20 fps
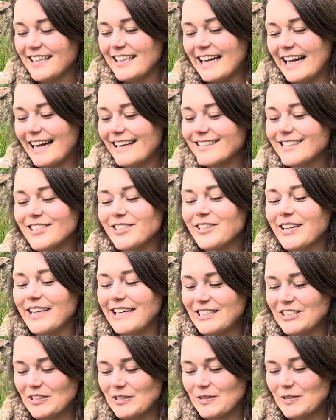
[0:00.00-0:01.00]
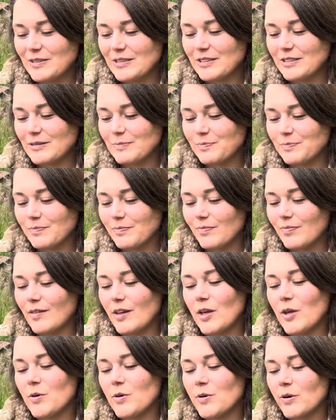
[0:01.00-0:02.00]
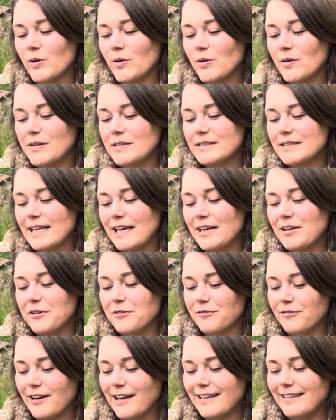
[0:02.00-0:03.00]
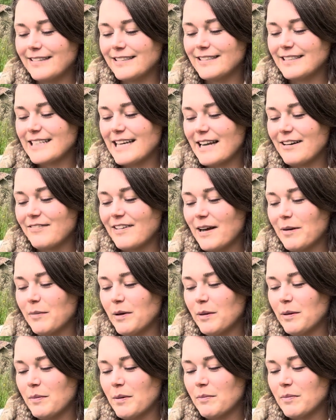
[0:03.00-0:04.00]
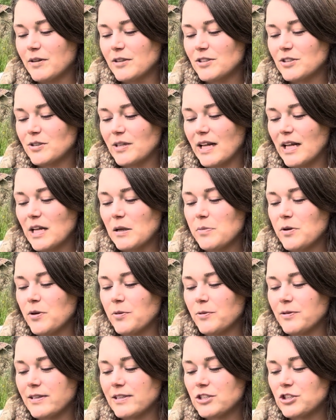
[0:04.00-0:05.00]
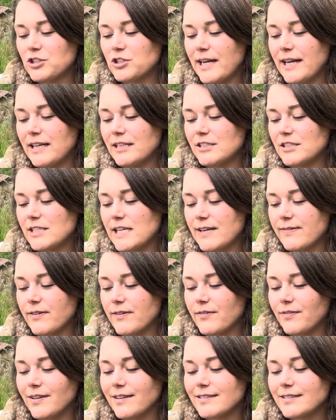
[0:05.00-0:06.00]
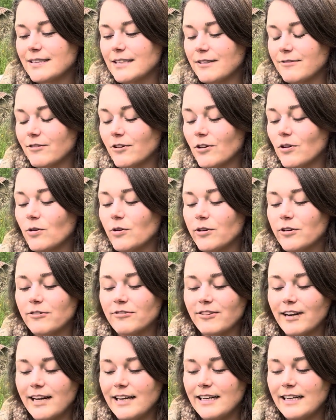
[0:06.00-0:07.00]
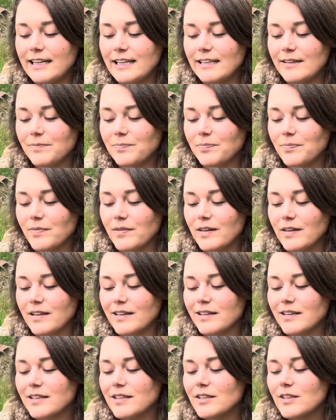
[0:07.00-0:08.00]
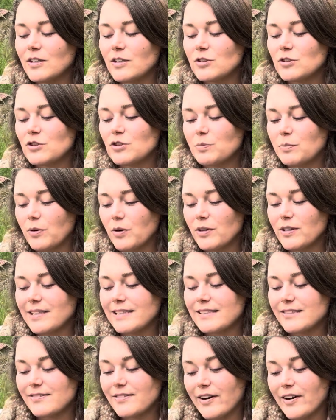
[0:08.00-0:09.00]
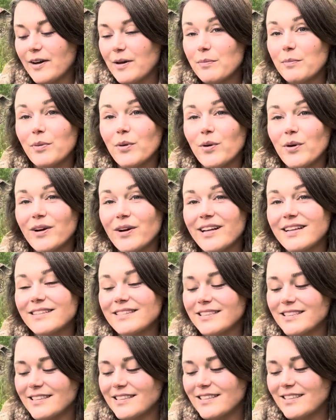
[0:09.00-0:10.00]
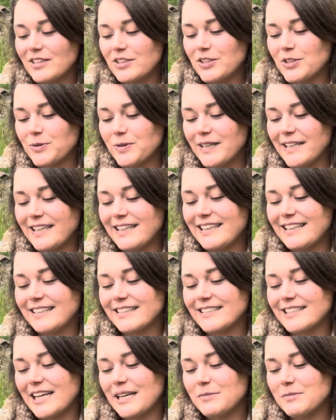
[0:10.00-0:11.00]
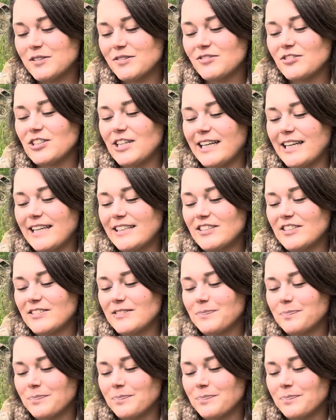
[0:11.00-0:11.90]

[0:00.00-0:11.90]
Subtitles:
Ask your angels, the unicorns, and your friends and family members to help you with this change if it feels difficult or frightening. Support is very important during the times of change.